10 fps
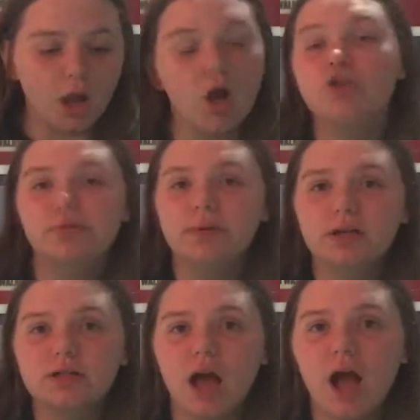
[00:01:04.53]
Also
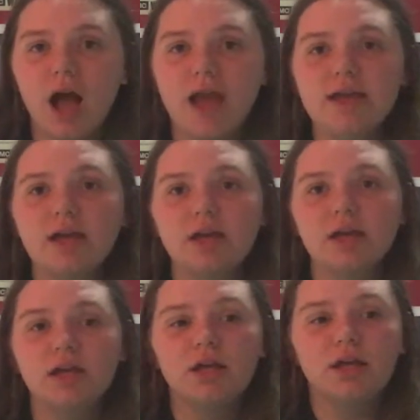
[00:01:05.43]
because I,
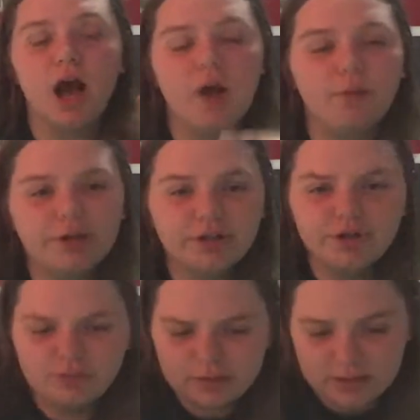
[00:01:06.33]
I want to
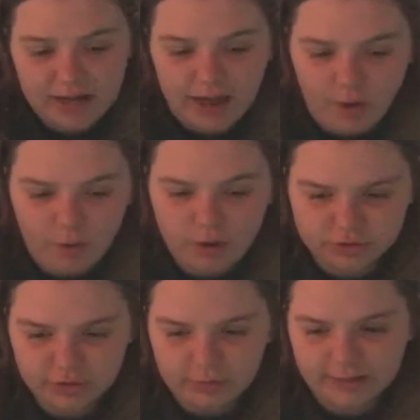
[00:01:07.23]
do it now
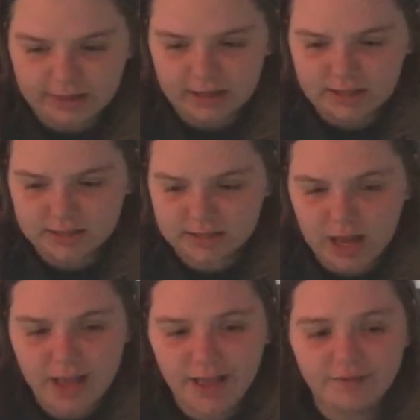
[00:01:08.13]
also because
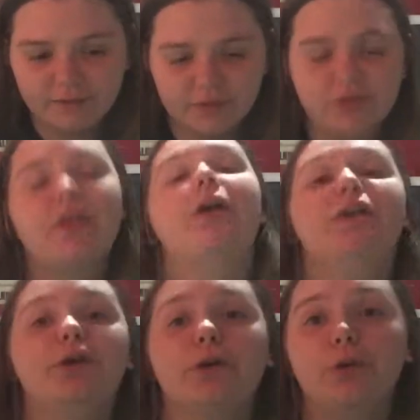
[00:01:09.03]
I have
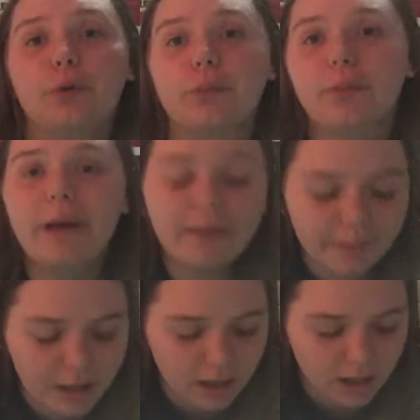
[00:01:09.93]
such an adorable
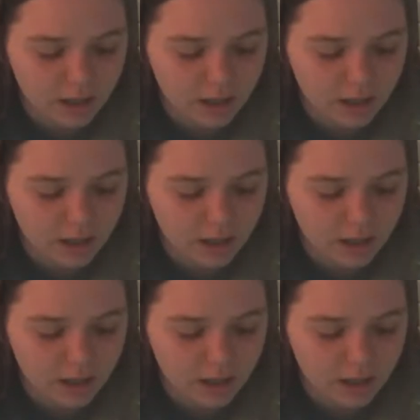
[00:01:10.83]
backpack.